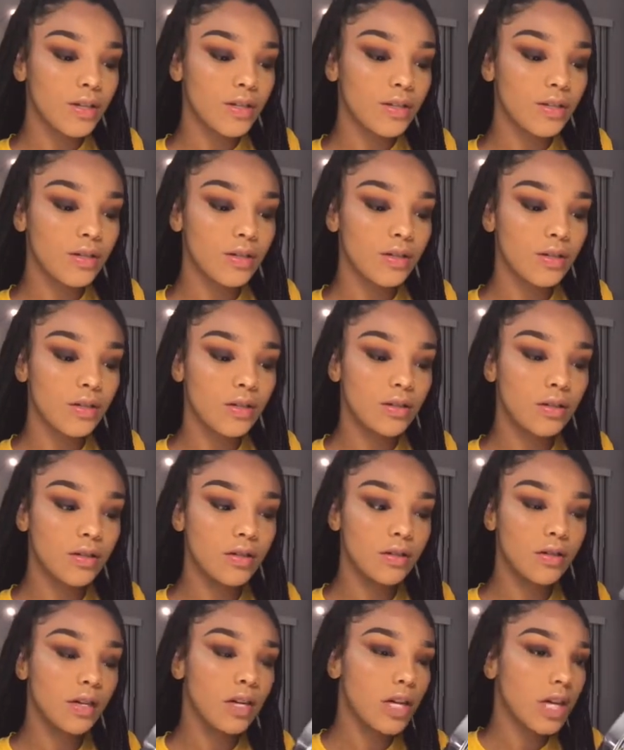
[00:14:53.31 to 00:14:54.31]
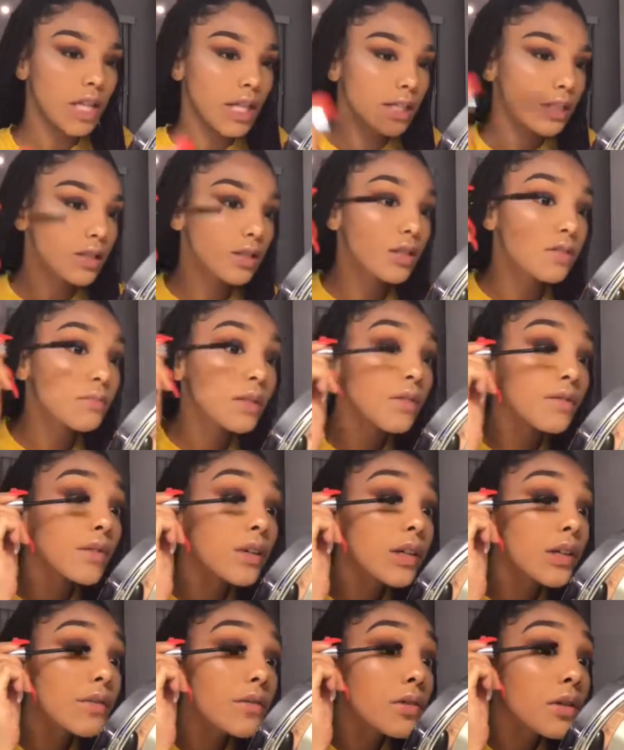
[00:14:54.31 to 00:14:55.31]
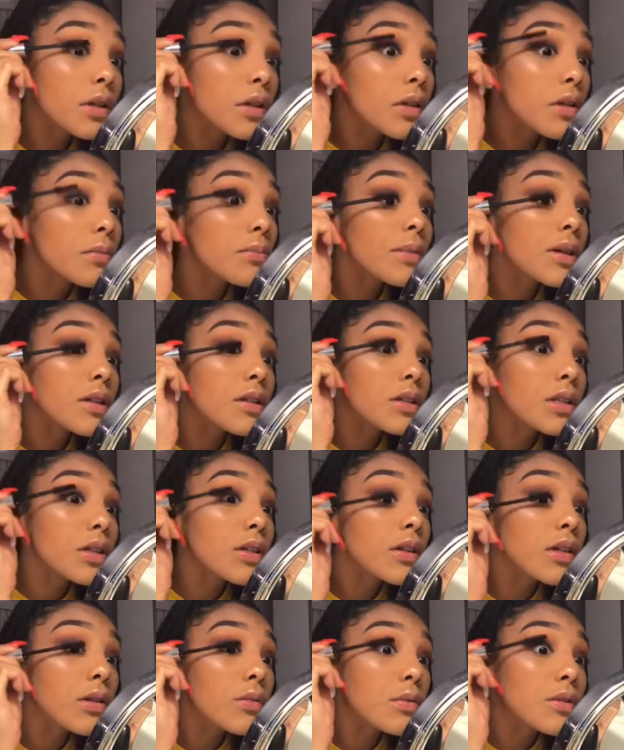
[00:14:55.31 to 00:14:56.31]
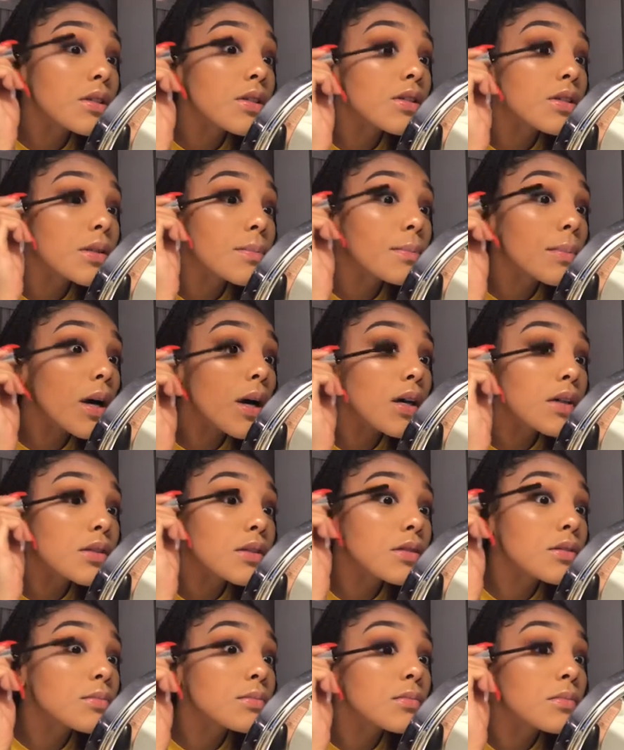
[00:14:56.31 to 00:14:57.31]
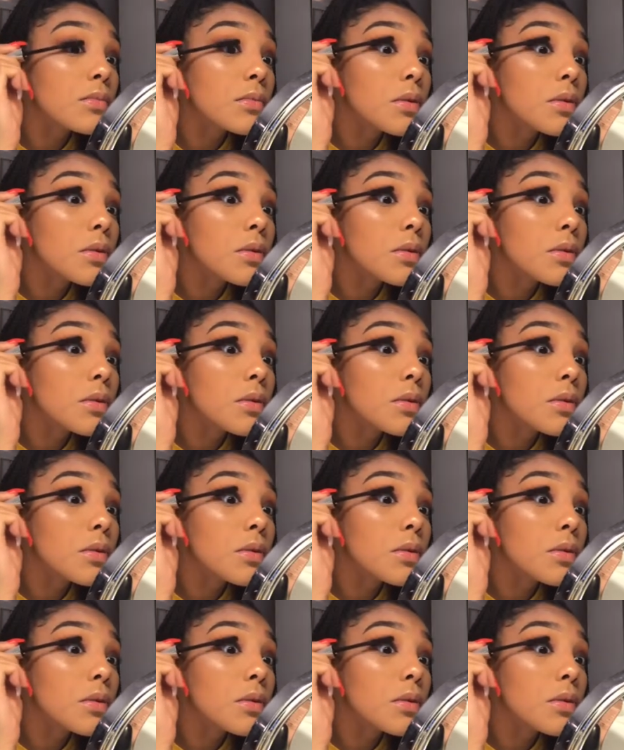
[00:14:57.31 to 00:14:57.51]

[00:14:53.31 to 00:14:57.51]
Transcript: So I like to use my favorite mascara, which is the box one.